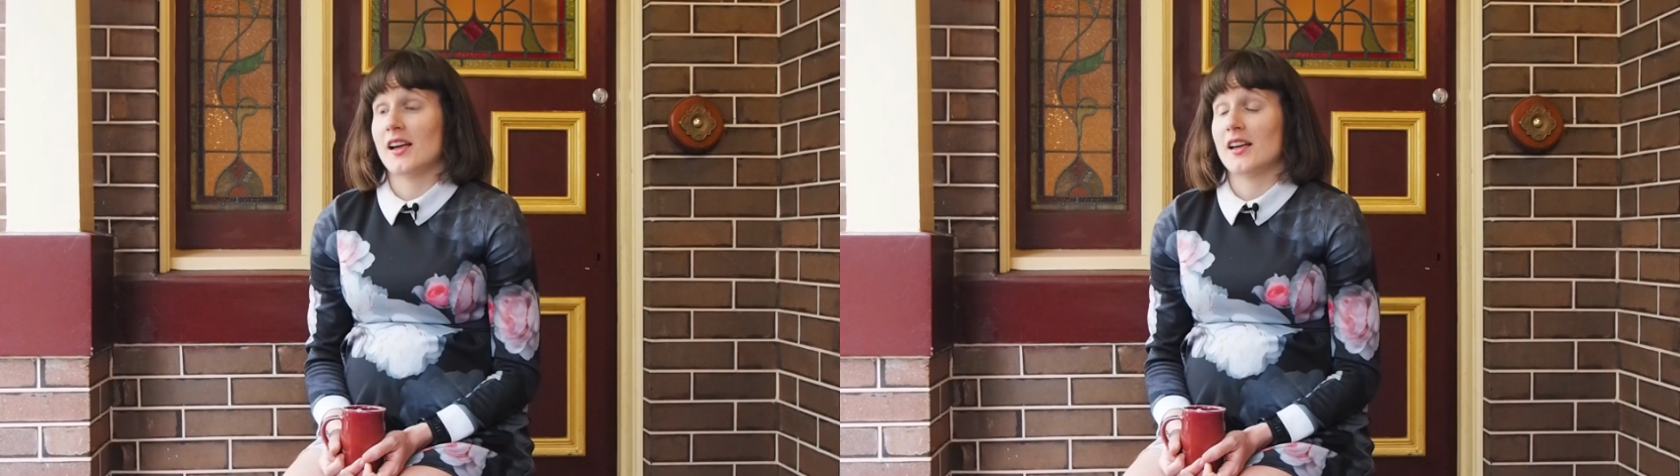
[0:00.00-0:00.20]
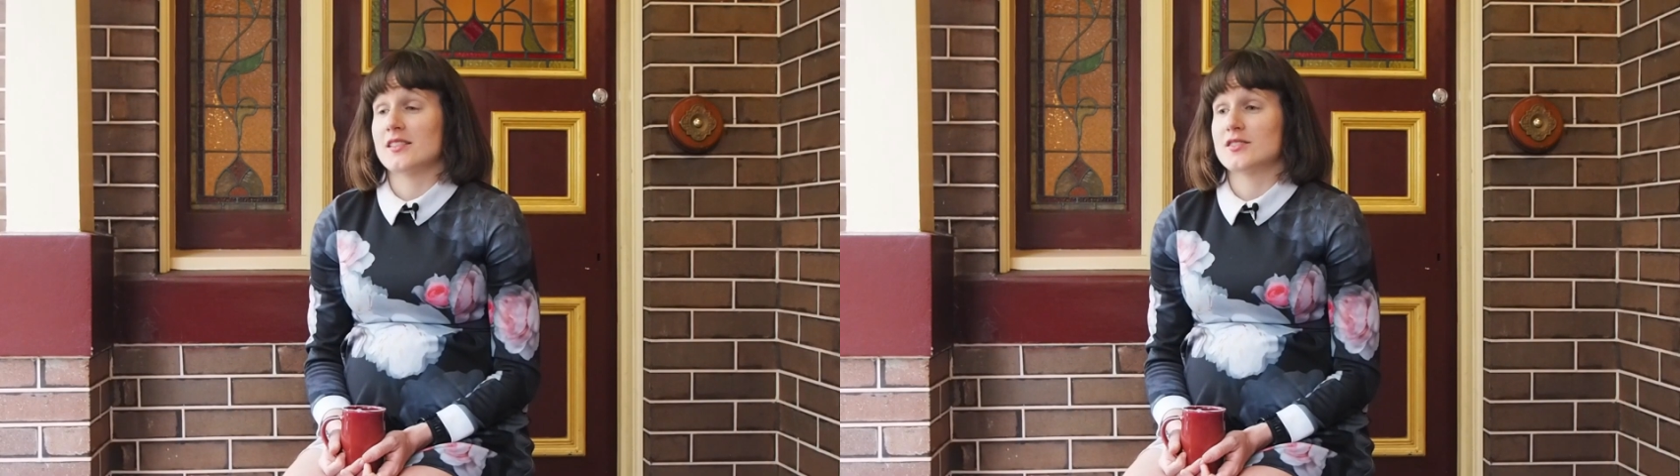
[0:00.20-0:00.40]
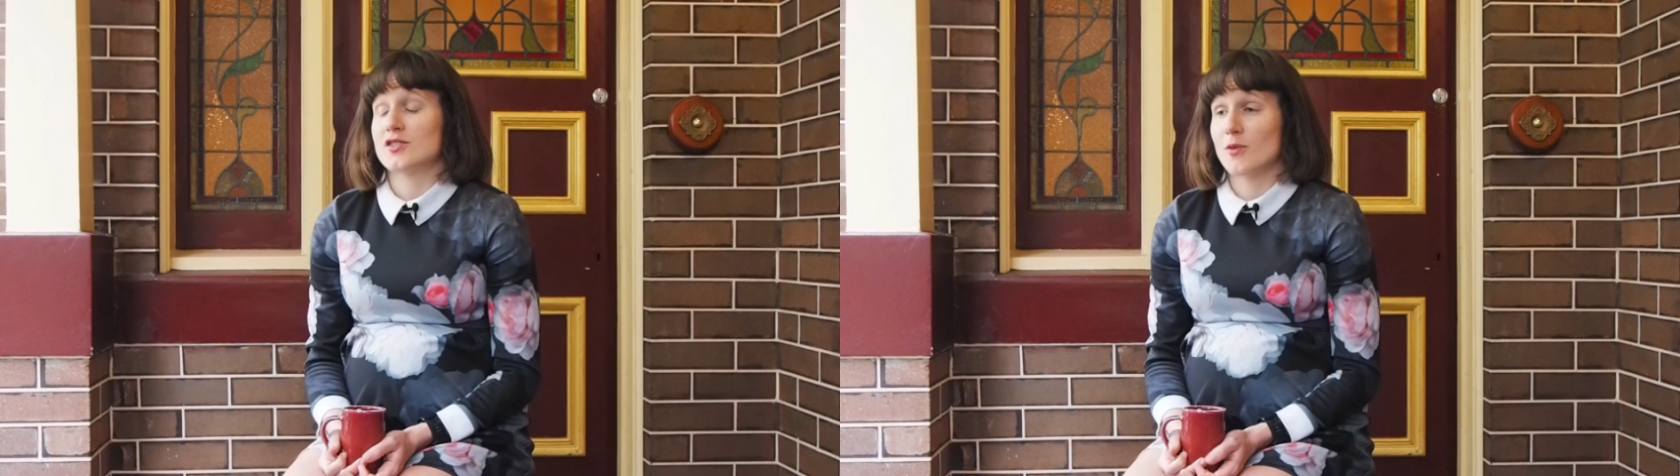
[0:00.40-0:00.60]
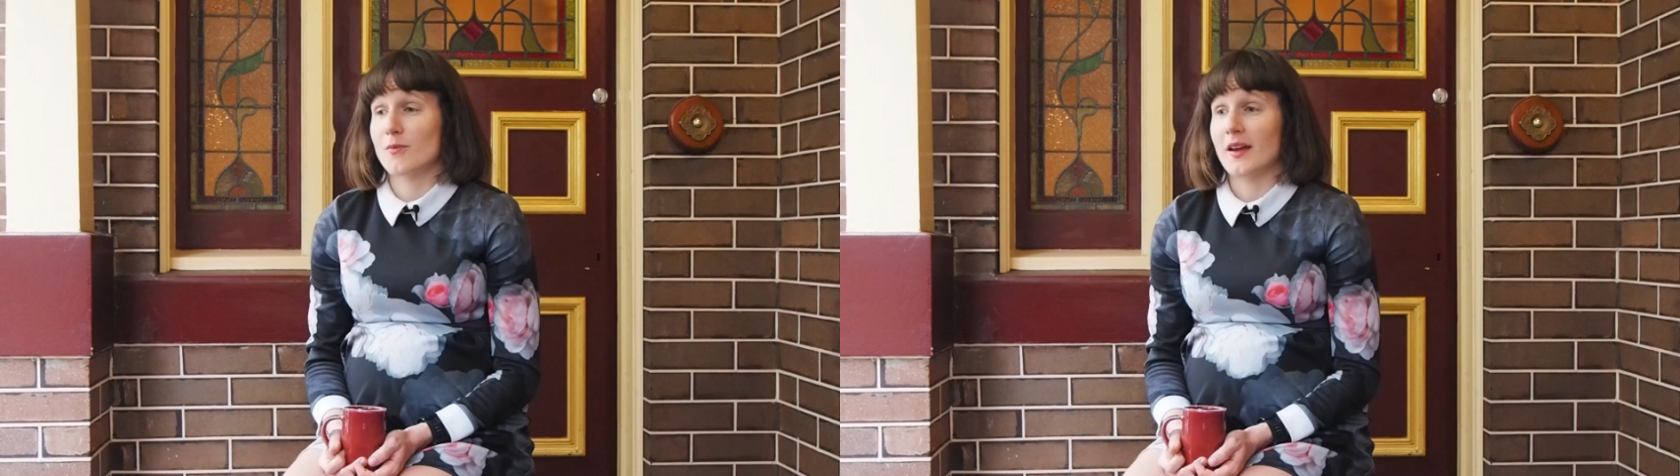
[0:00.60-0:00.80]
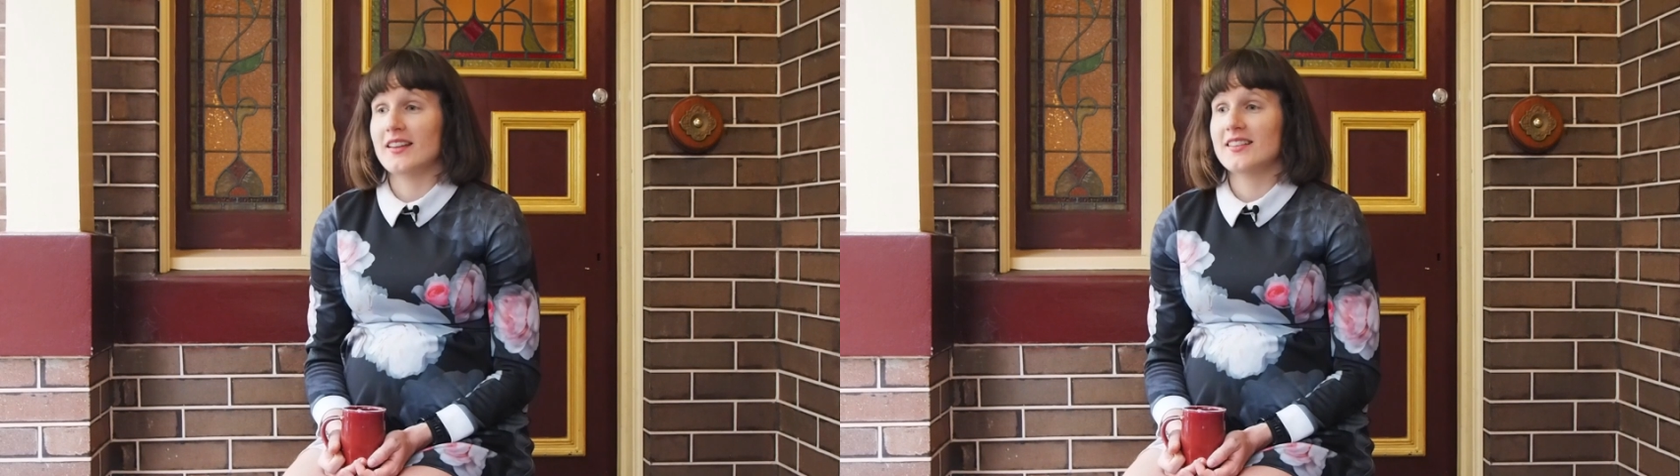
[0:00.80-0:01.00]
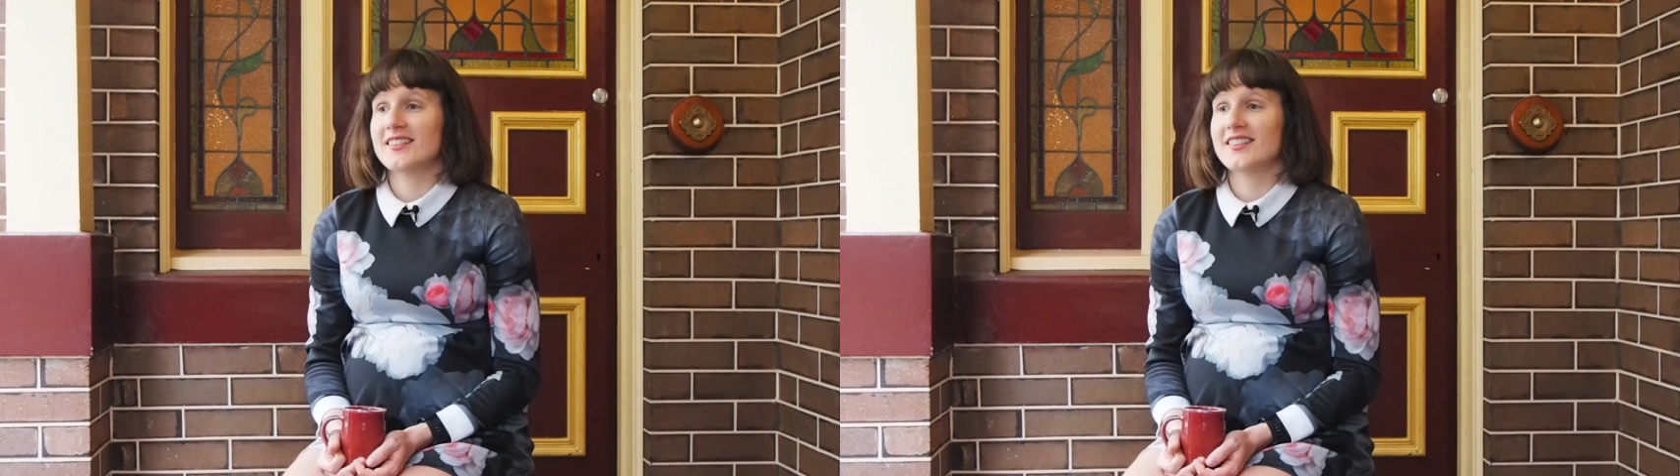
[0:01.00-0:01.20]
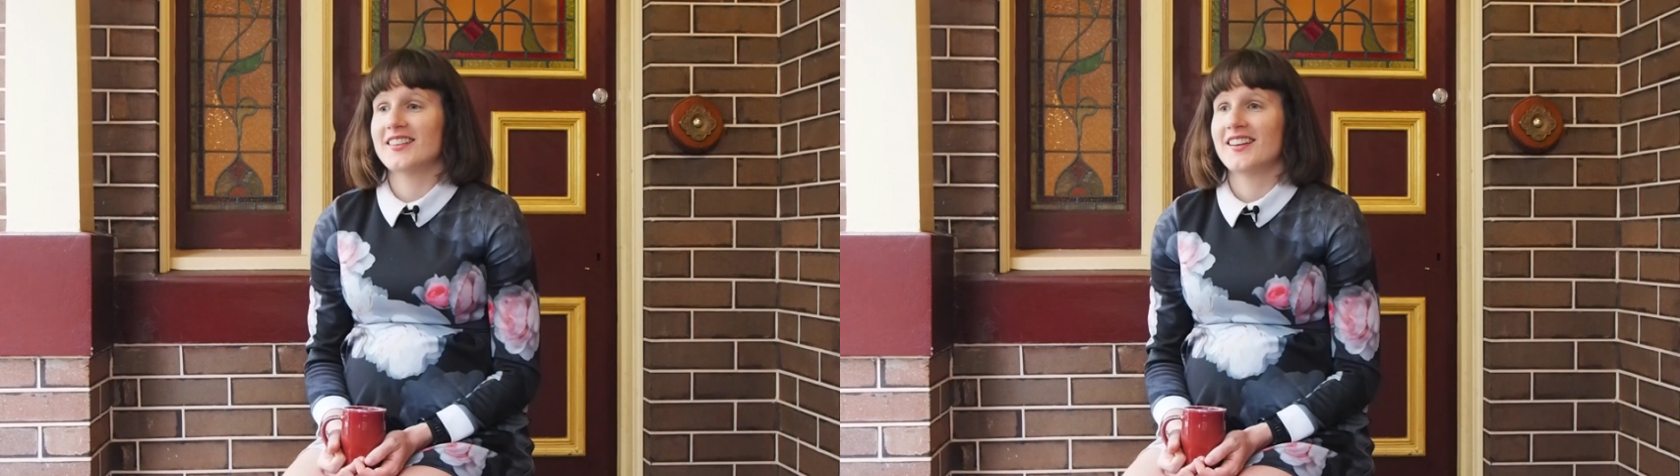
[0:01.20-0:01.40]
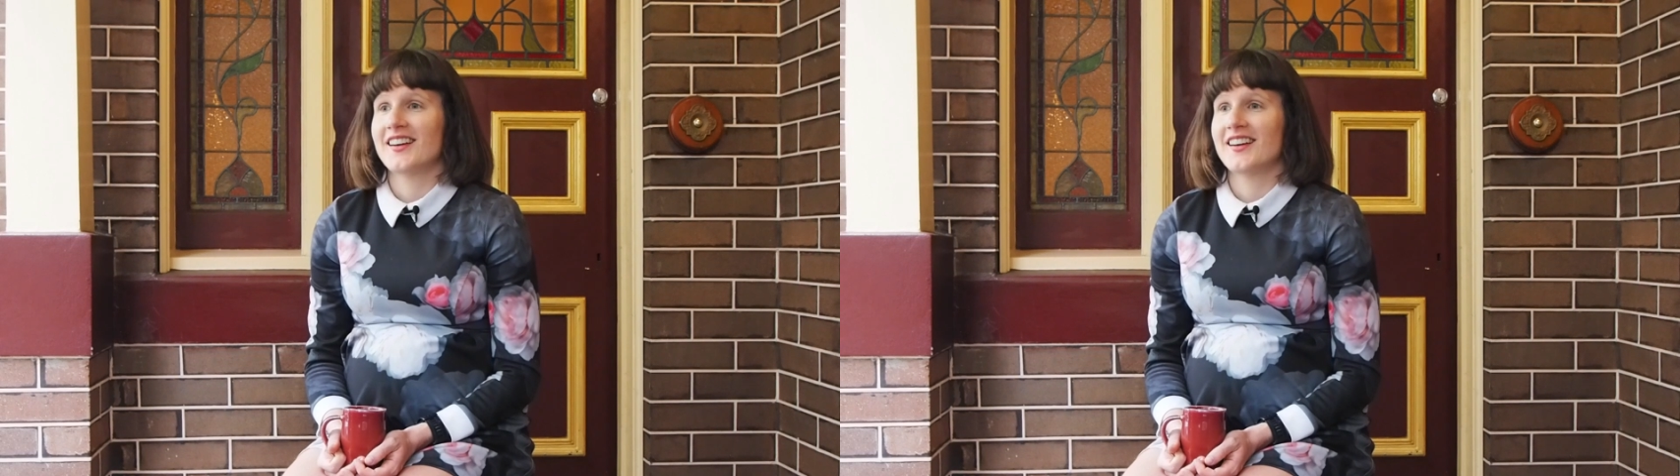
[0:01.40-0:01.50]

as human beings,